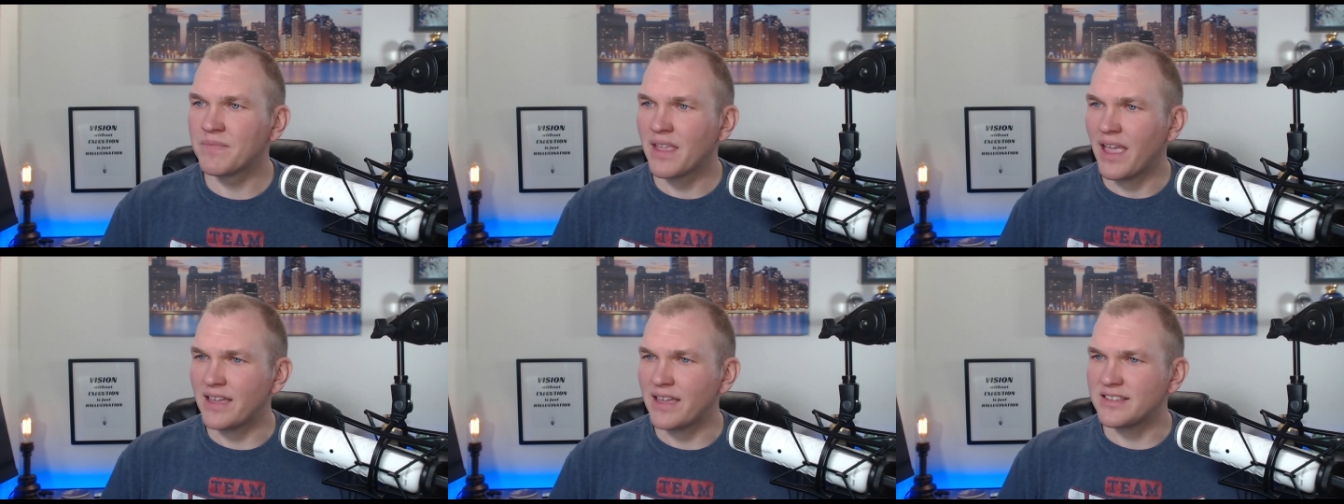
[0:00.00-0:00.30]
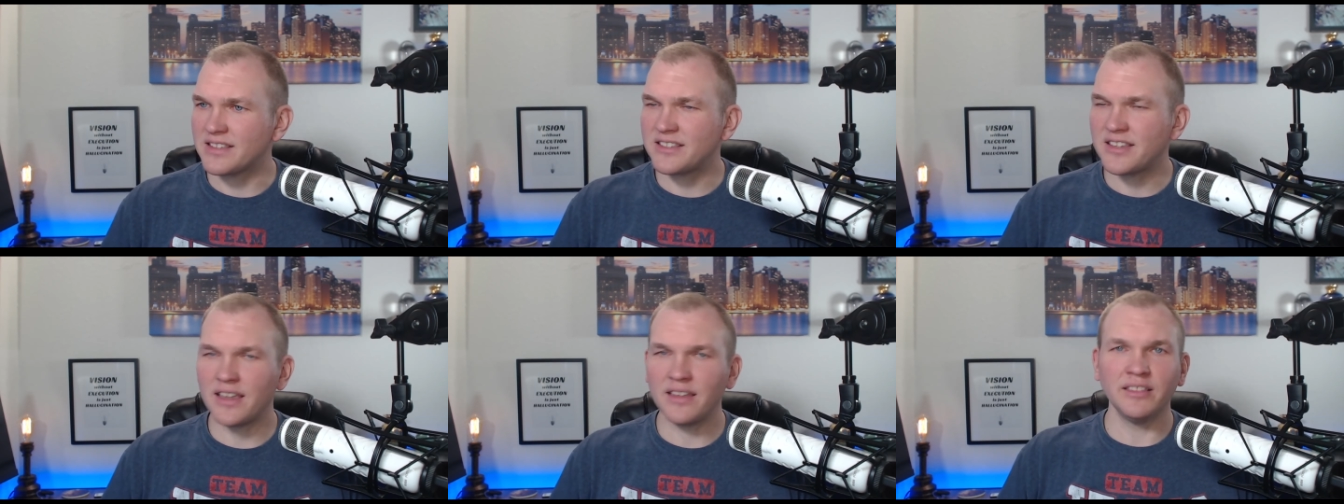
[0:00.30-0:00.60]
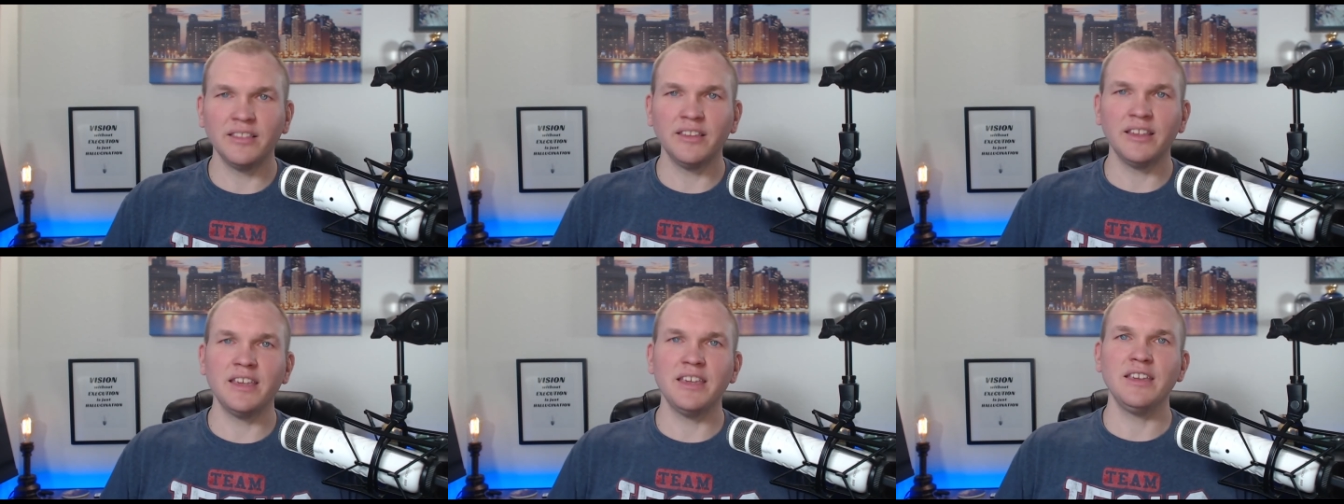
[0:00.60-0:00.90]
and
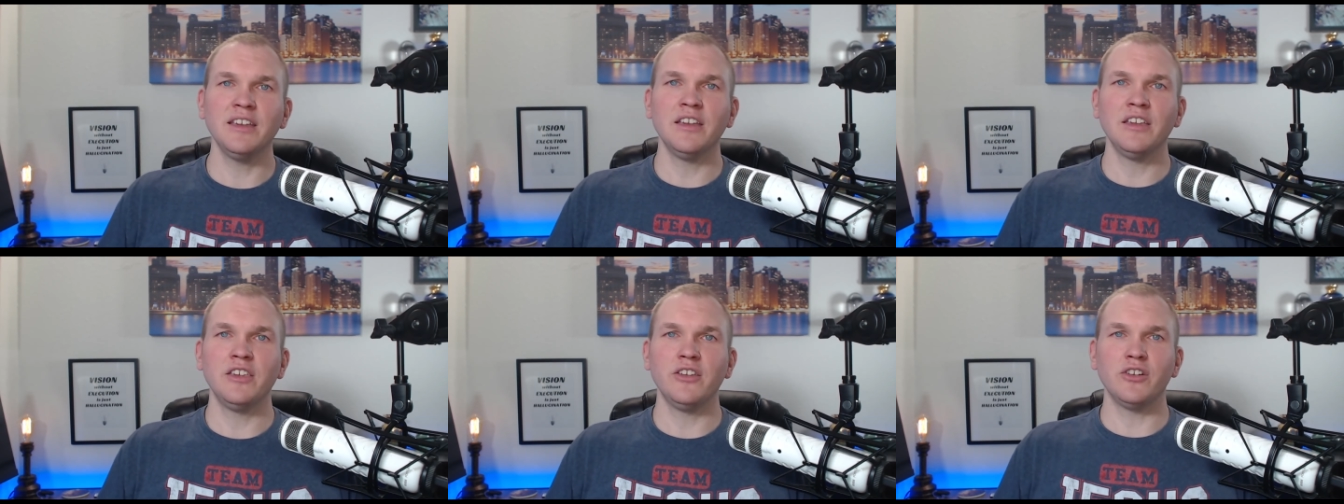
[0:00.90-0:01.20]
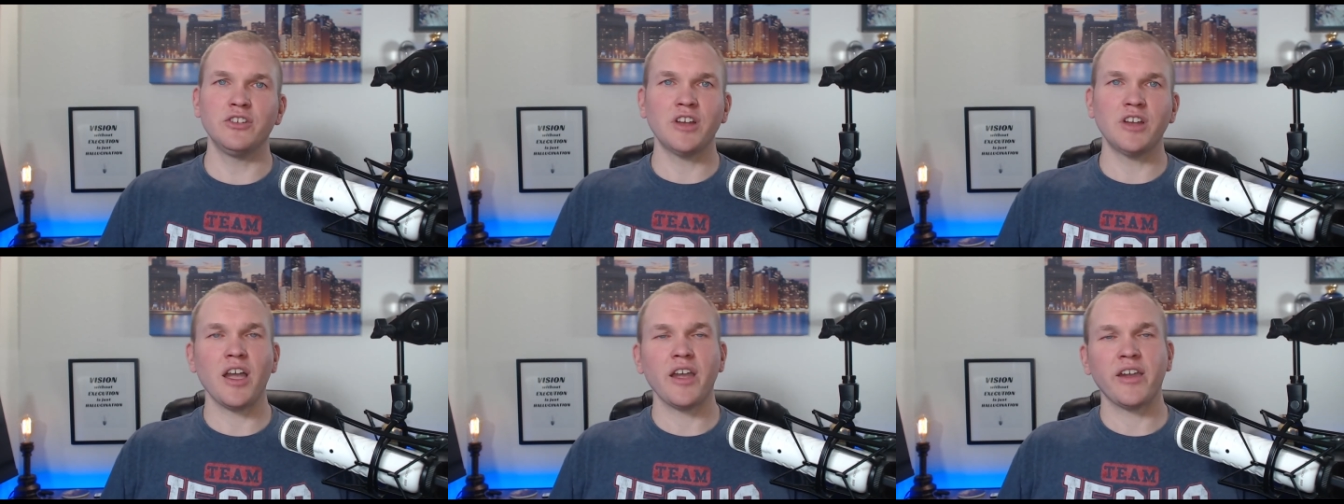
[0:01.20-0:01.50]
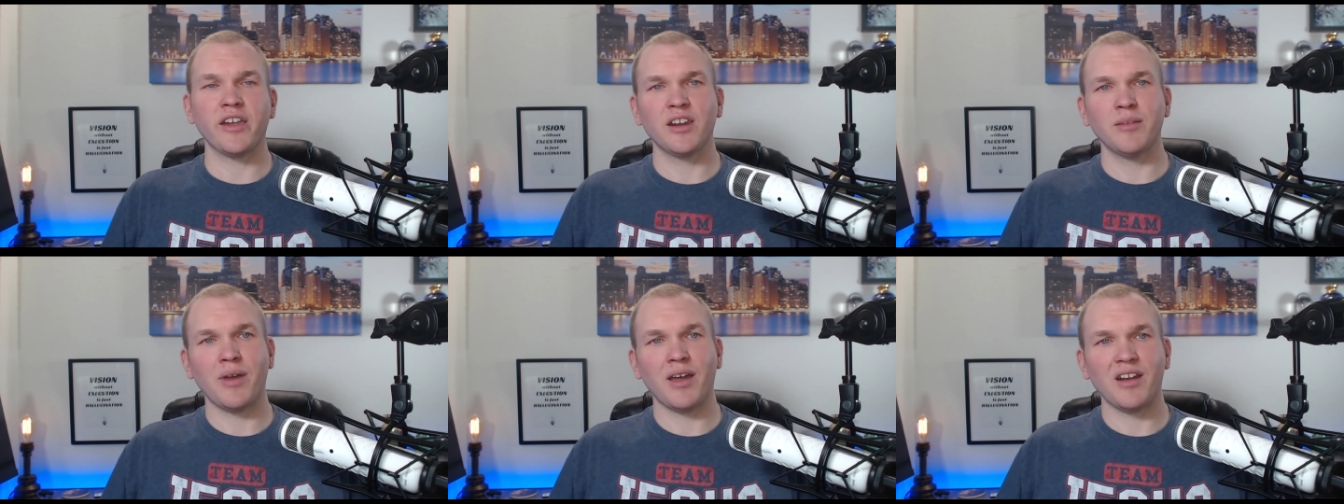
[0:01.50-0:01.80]
suddenly you're
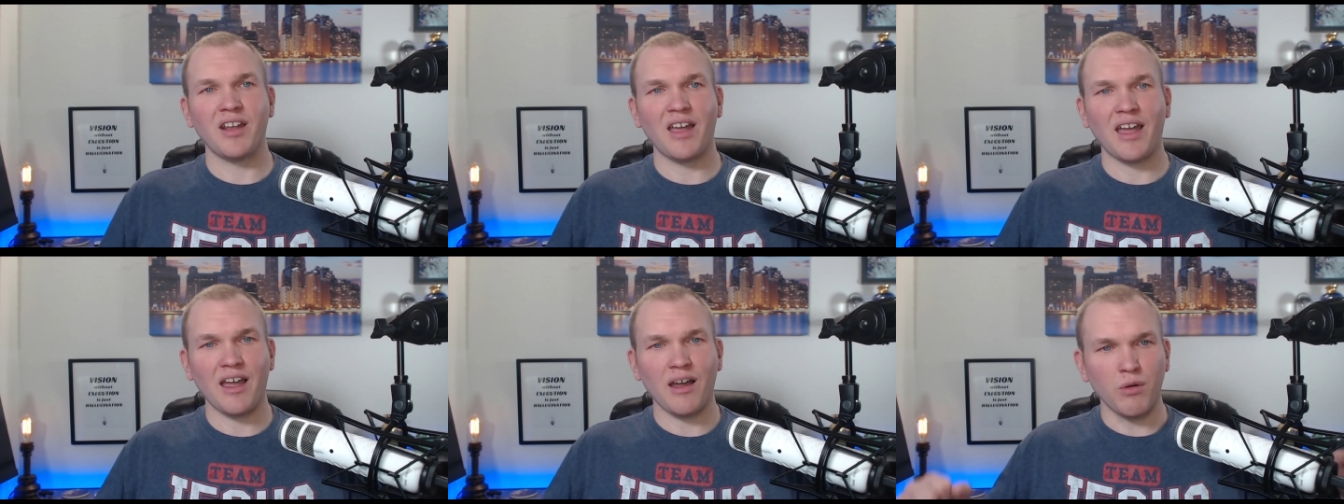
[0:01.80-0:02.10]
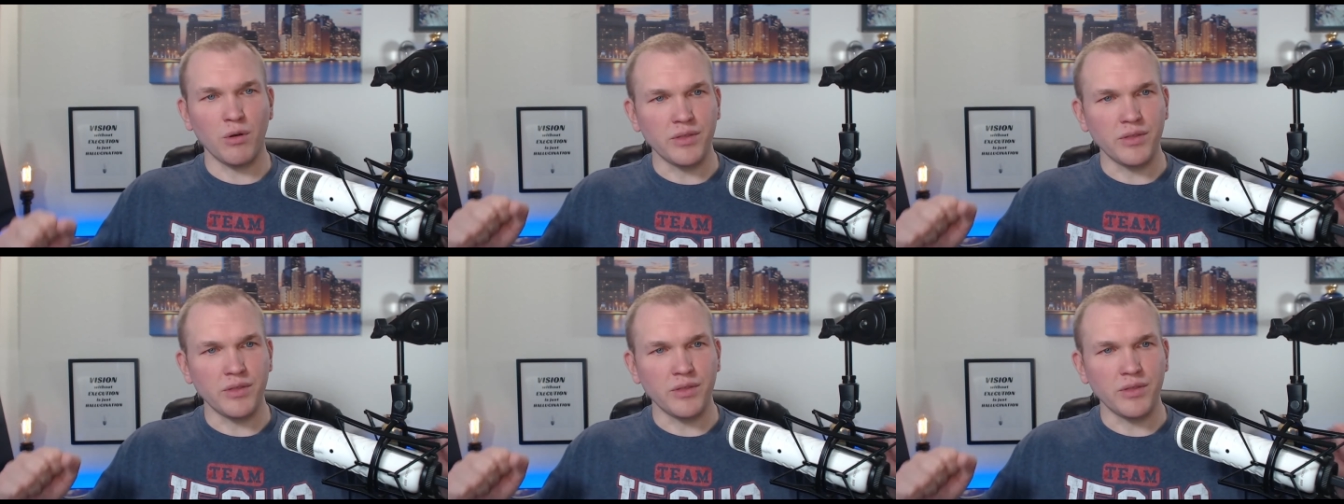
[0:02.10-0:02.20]
talking about how